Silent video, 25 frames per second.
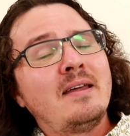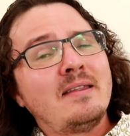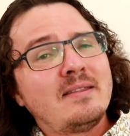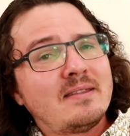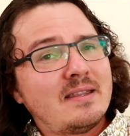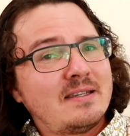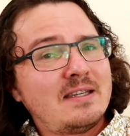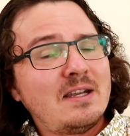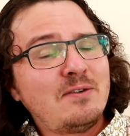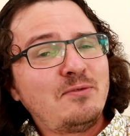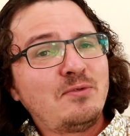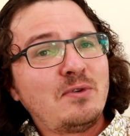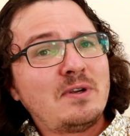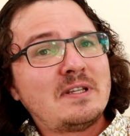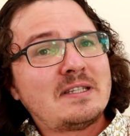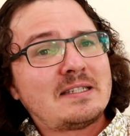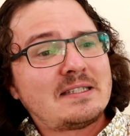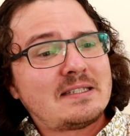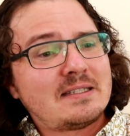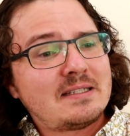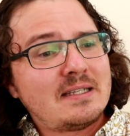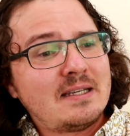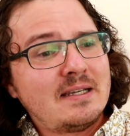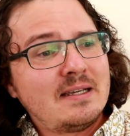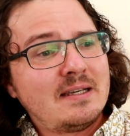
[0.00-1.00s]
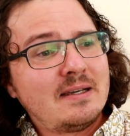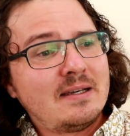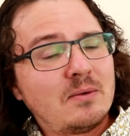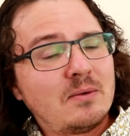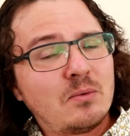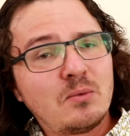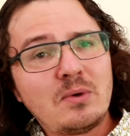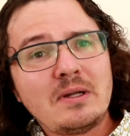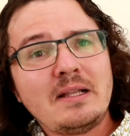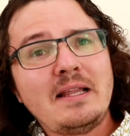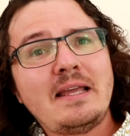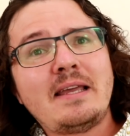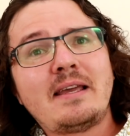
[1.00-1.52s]
The difference
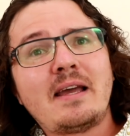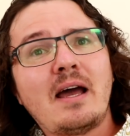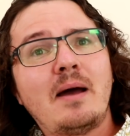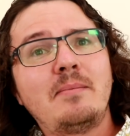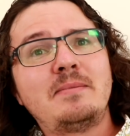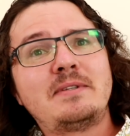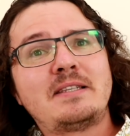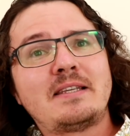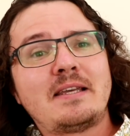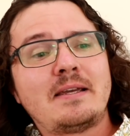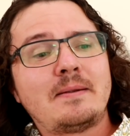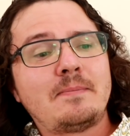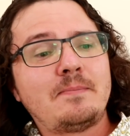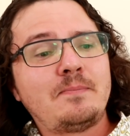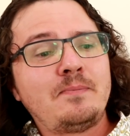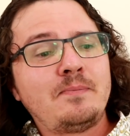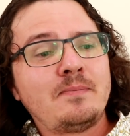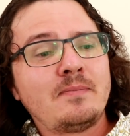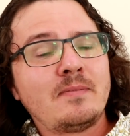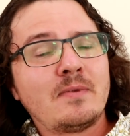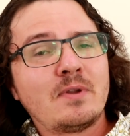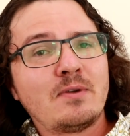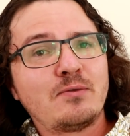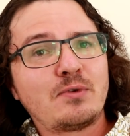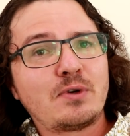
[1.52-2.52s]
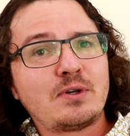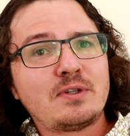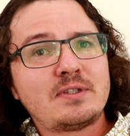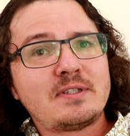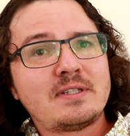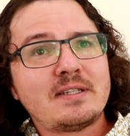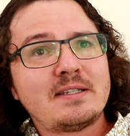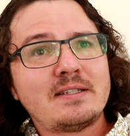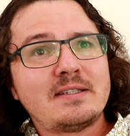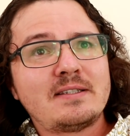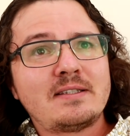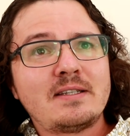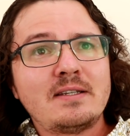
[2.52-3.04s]
really comes in
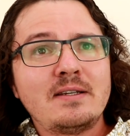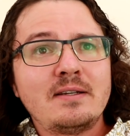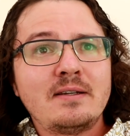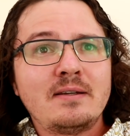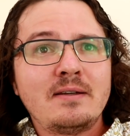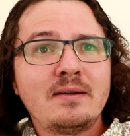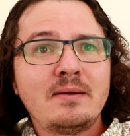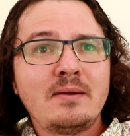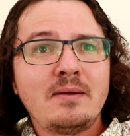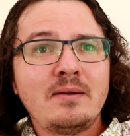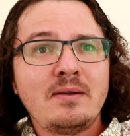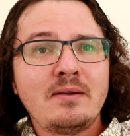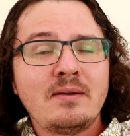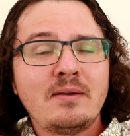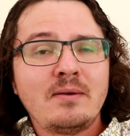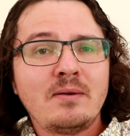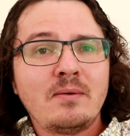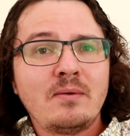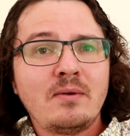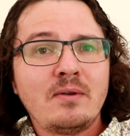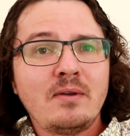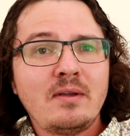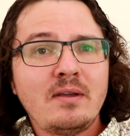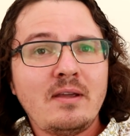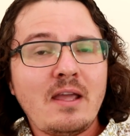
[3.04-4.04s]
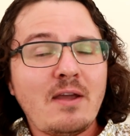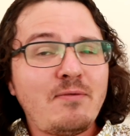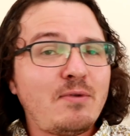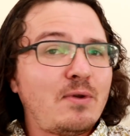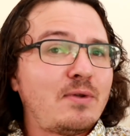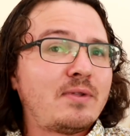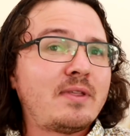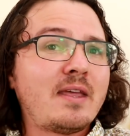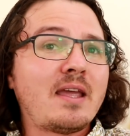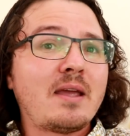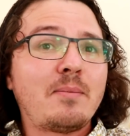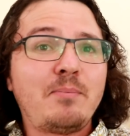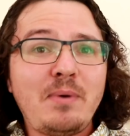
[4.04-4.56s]
versus if you
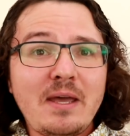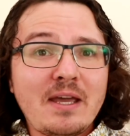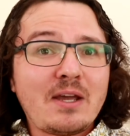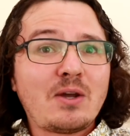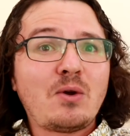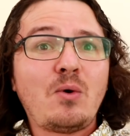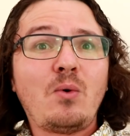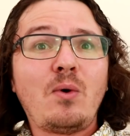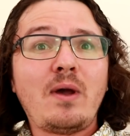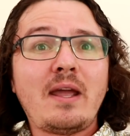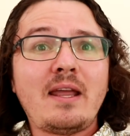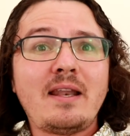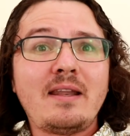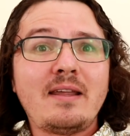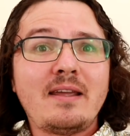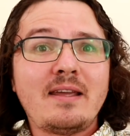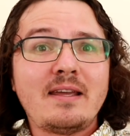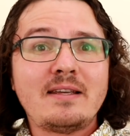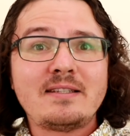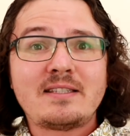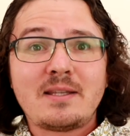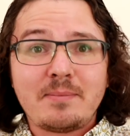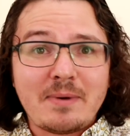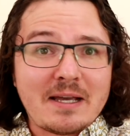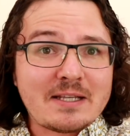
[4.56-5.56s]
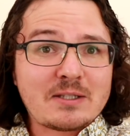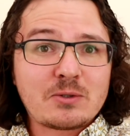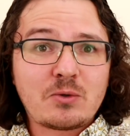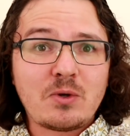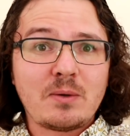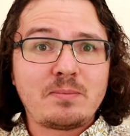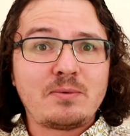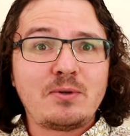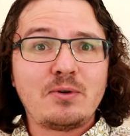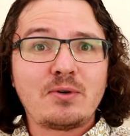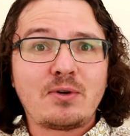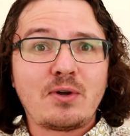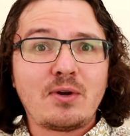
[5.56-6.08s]
think Bitcoin is the best
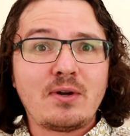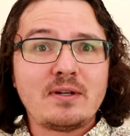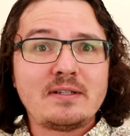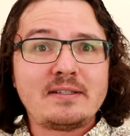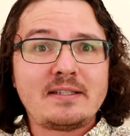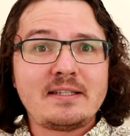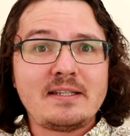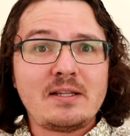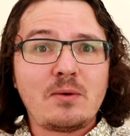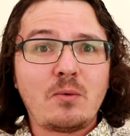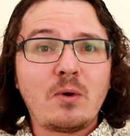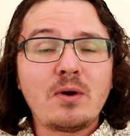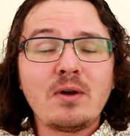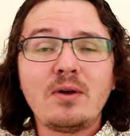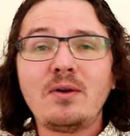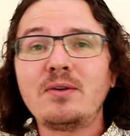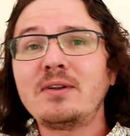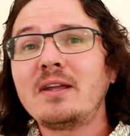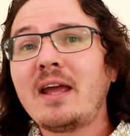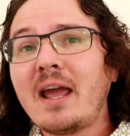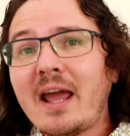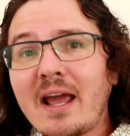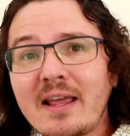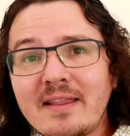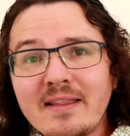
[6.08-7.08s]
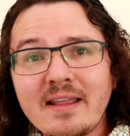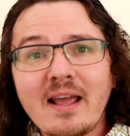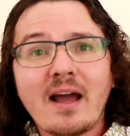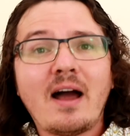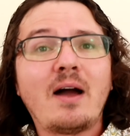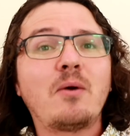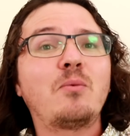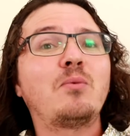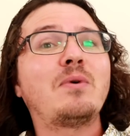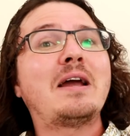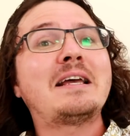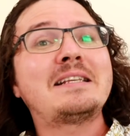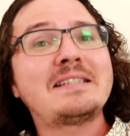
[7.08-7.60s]
cryptocurrency in the world and the
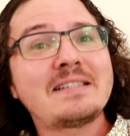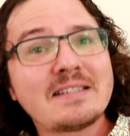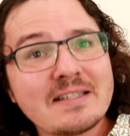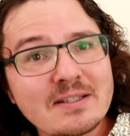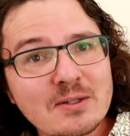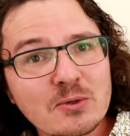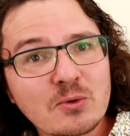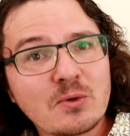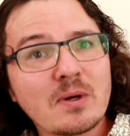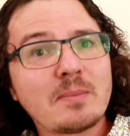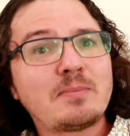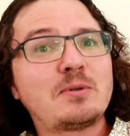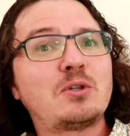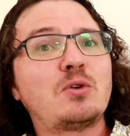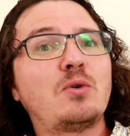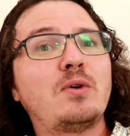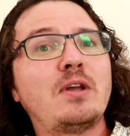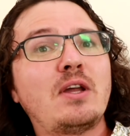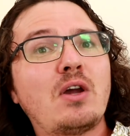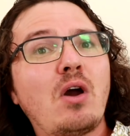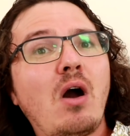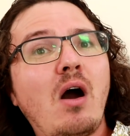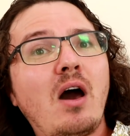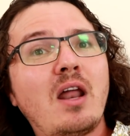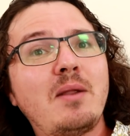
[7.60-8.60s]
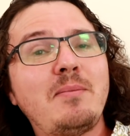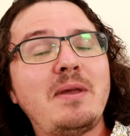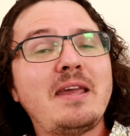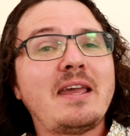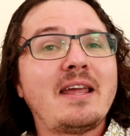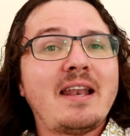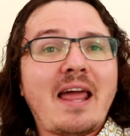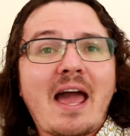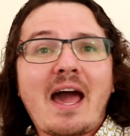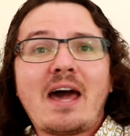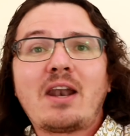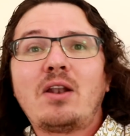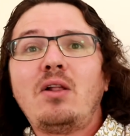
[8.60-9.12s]
rest of the crypto economy
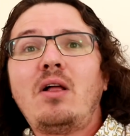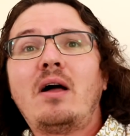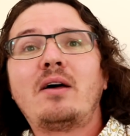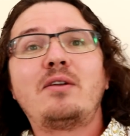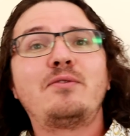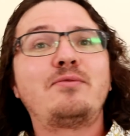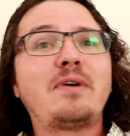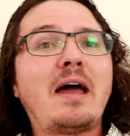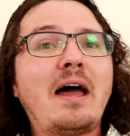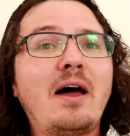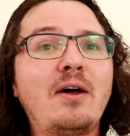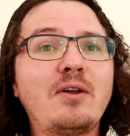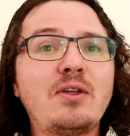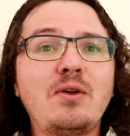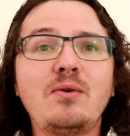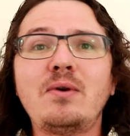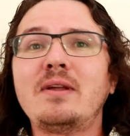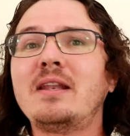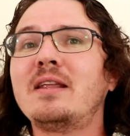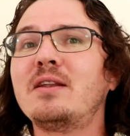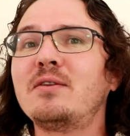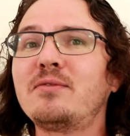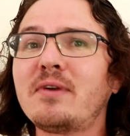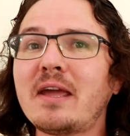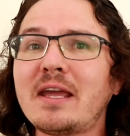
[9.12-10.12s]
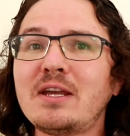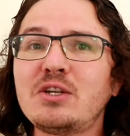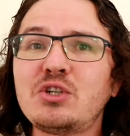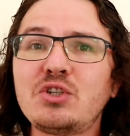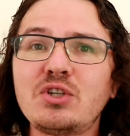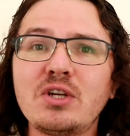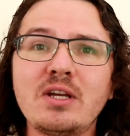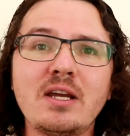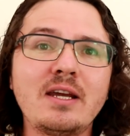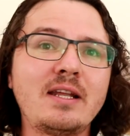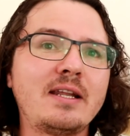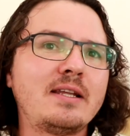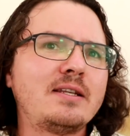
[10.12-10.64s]
can add a lot of value and
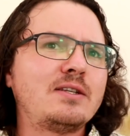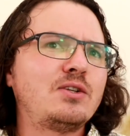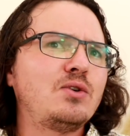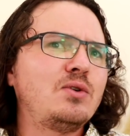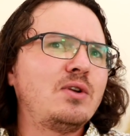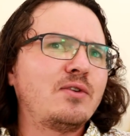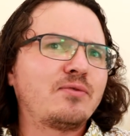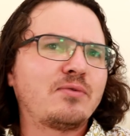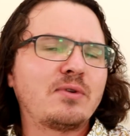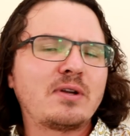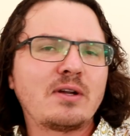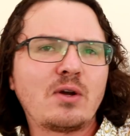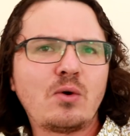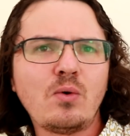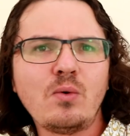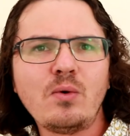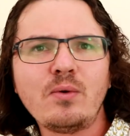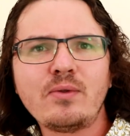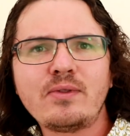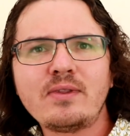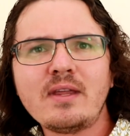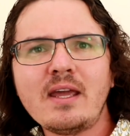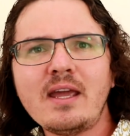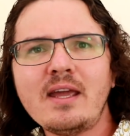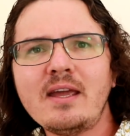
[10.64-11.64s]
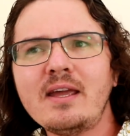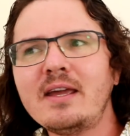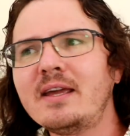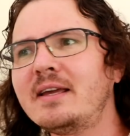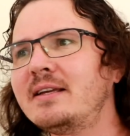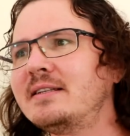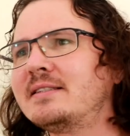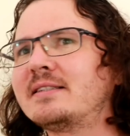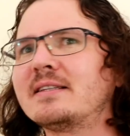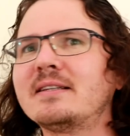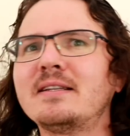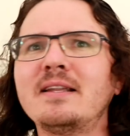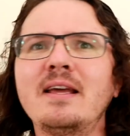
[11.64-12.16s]
innovation and do different cool
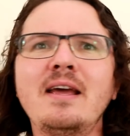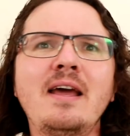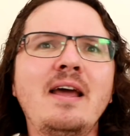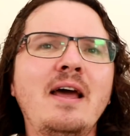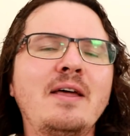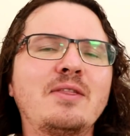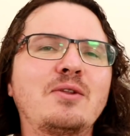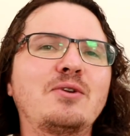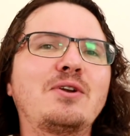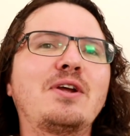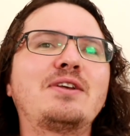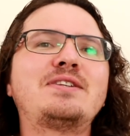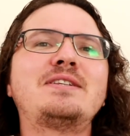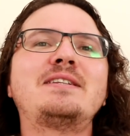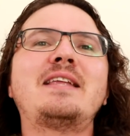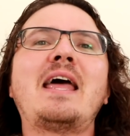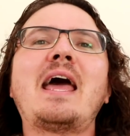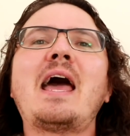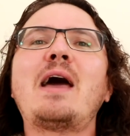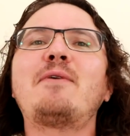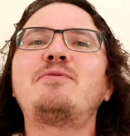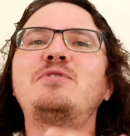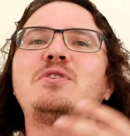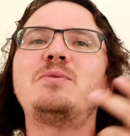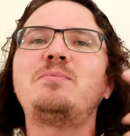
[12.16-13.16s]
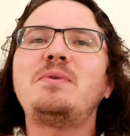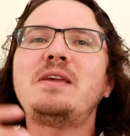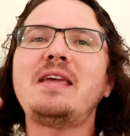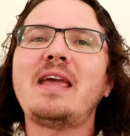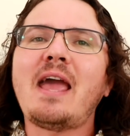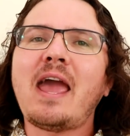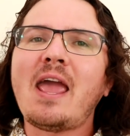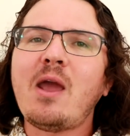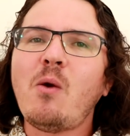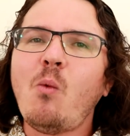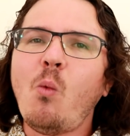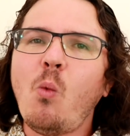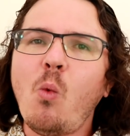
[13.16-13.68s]
things, and there doesn't have to be
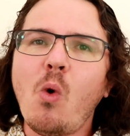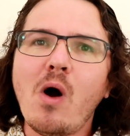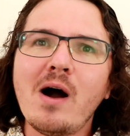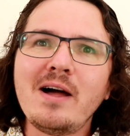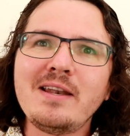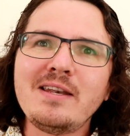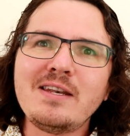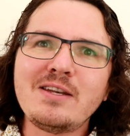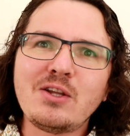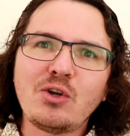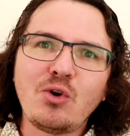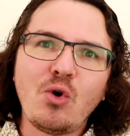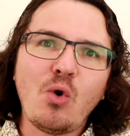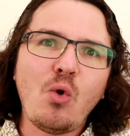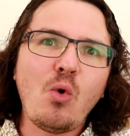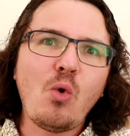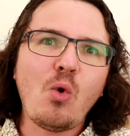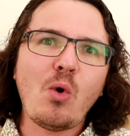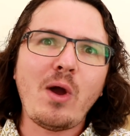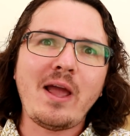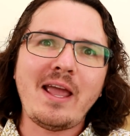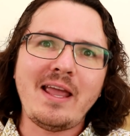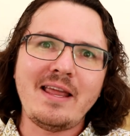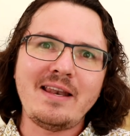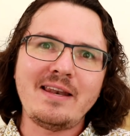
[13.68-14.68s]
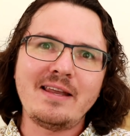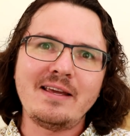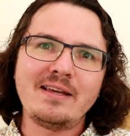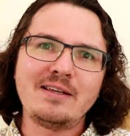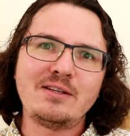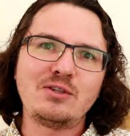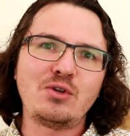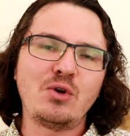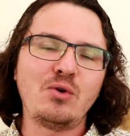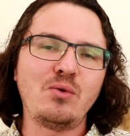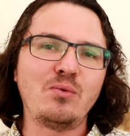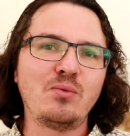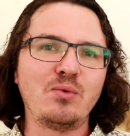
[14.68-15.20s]
a one coin
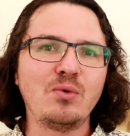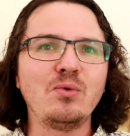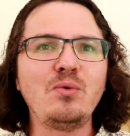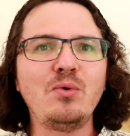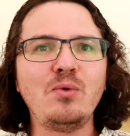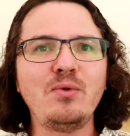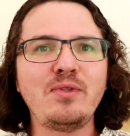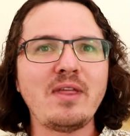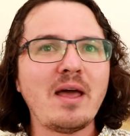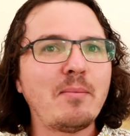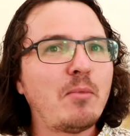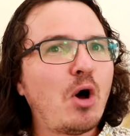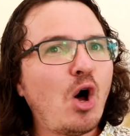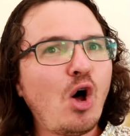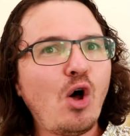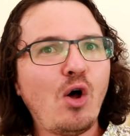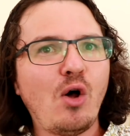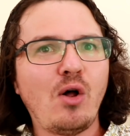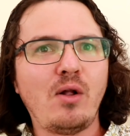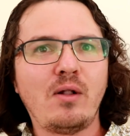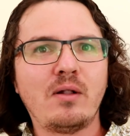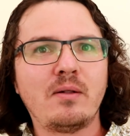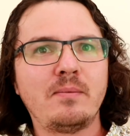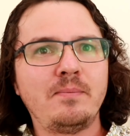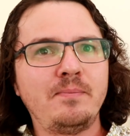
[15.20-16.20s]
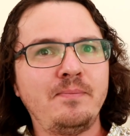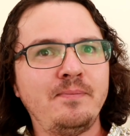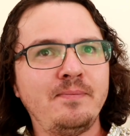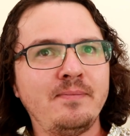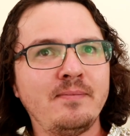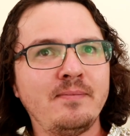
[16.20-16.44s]
to rule them all.